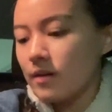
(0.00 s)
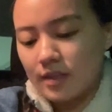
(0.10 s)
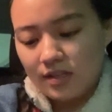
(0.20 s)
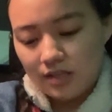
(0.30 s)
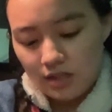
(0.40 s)

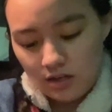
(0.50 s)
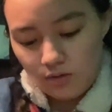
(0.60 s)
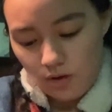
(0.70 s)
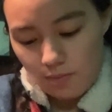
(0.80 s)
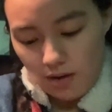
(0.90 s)
This is
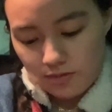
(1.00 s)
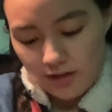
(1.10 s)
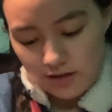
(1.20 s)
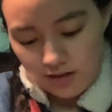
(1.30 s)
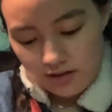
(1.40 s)
literally what mom
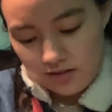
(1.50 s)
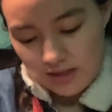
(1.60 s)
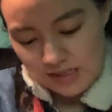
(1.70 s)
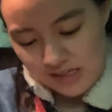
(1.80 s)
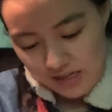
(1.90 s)
sent us.
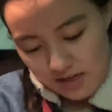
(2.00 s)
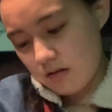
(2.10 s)
Let's see.